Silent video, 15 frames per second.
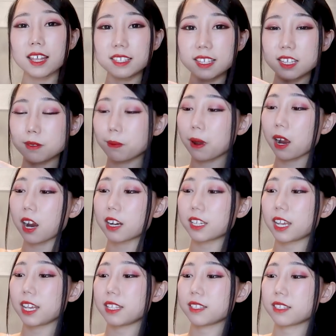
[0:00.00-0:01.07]
and this
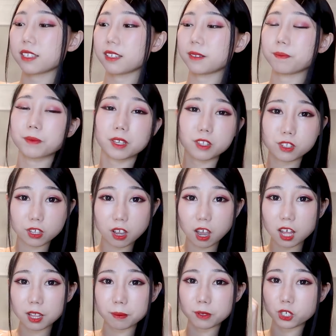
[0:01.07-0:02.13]
part is
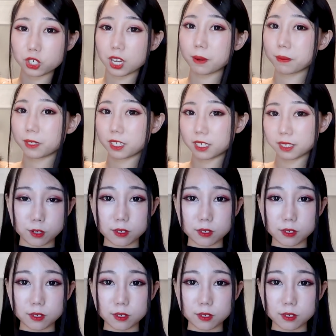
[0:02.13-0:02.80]
scallop shaped.